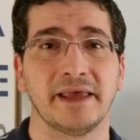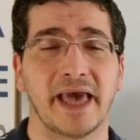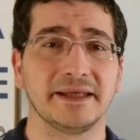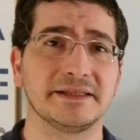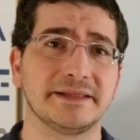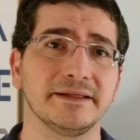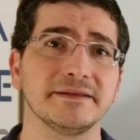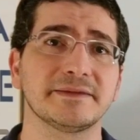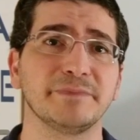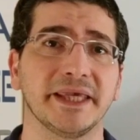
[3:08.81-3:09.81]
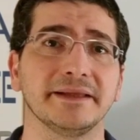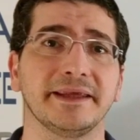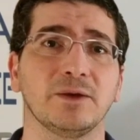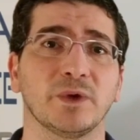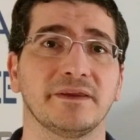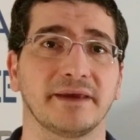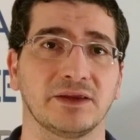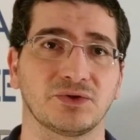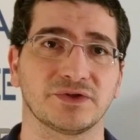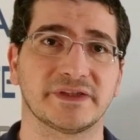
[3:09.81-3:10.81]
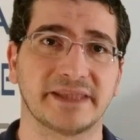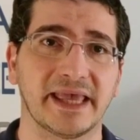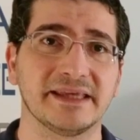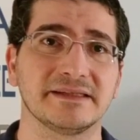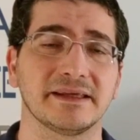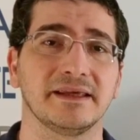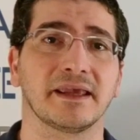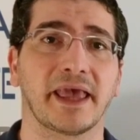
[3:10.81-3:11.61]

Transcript: And it deals mainly with understanding,